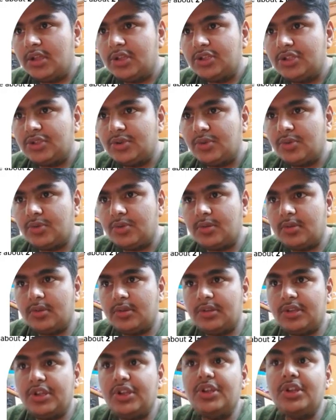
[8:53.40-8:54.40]
So
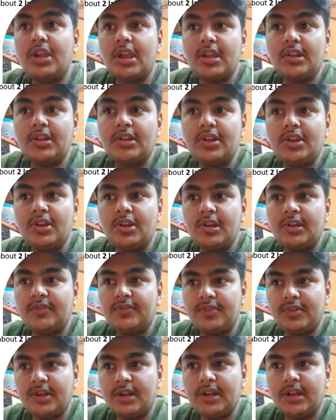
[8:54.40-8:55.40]
the near
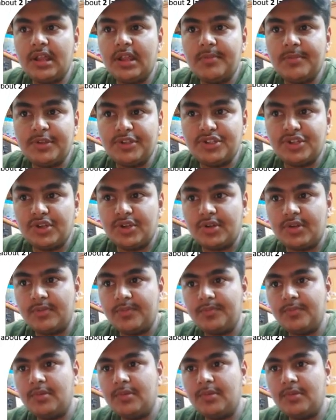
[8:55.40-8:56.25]
infrared imager.